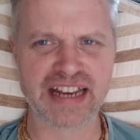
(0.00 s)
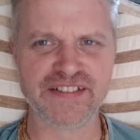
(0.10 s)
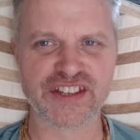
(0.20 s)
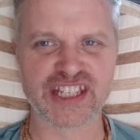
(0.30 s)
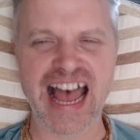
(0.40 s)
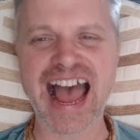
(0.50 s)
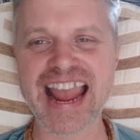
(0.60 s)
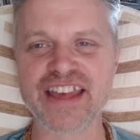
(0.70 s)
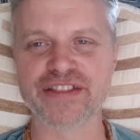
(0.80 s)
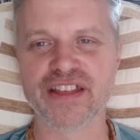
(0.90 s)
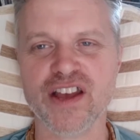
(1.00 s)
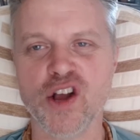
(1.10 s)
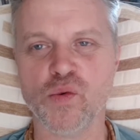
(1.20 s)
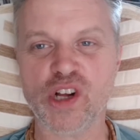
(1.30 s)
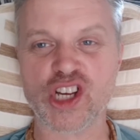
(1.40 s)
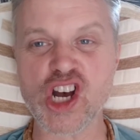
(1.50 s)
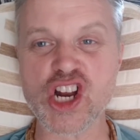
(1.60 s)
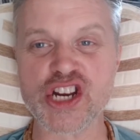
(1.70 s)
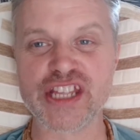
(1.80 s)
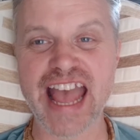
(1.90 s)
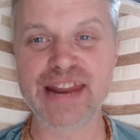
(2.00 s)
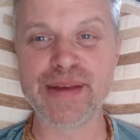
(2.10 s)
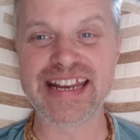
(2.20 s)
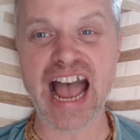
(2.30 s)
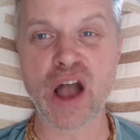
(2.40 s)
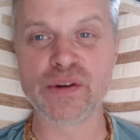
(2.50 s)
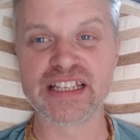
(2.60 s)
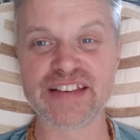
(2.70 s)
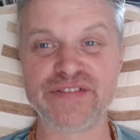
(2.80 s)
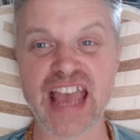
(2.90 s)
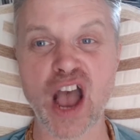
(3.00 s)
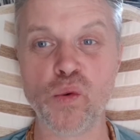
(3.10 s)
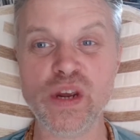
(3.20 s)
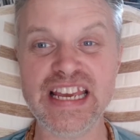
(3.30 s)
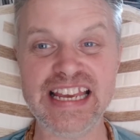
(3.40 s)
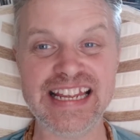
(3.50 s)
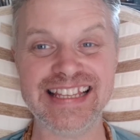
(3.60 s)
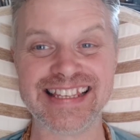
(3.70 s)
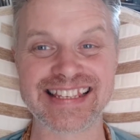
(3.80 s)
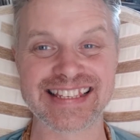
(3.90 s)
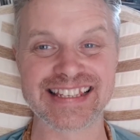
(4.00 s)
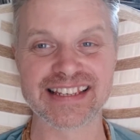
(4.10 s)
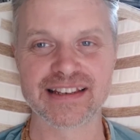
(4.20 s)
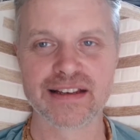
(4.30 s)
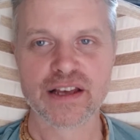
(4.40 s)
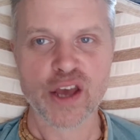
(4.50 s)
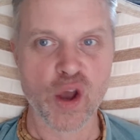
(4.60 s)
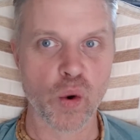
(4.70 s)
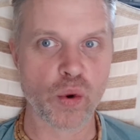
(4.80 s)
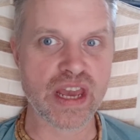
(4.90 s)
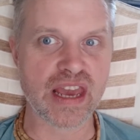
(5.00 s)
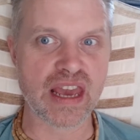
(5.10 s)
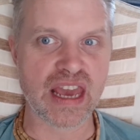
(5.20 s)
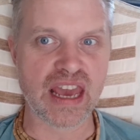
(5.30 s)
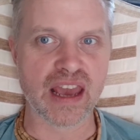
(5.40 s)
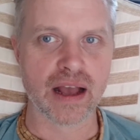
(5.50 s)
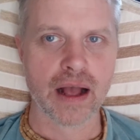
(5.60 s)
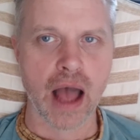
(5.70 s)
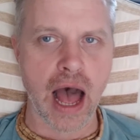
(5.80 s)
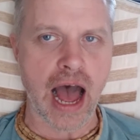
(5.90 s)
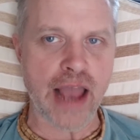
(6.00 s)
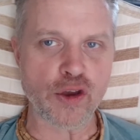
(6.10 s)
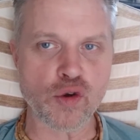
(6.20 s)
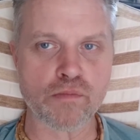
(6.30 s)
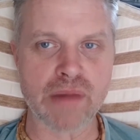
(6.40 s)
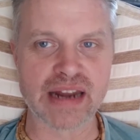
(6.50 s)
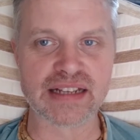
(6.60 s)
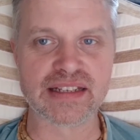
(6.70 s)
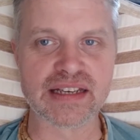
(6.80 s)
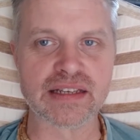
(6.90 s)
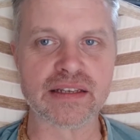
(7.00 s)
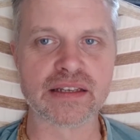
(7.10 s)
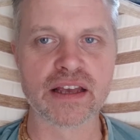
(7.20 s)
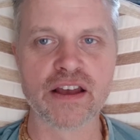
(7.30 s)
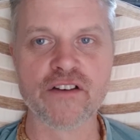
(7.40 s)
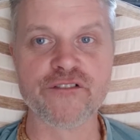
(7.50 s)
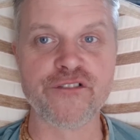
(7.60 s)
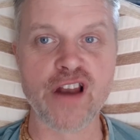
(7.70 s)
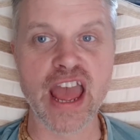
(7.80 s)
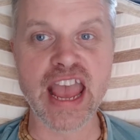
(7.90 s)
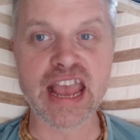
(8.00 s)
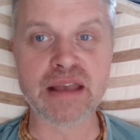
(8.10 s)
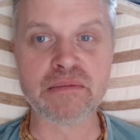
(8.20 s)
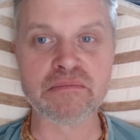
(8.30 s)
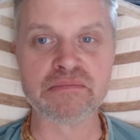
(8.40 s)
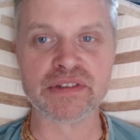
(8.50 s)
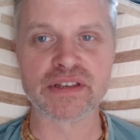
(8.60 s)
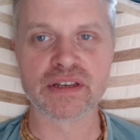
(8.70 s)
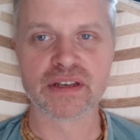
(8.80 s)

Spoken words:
scythe. We'll cut the enemy down as if they are weeds. We are humanity's flames.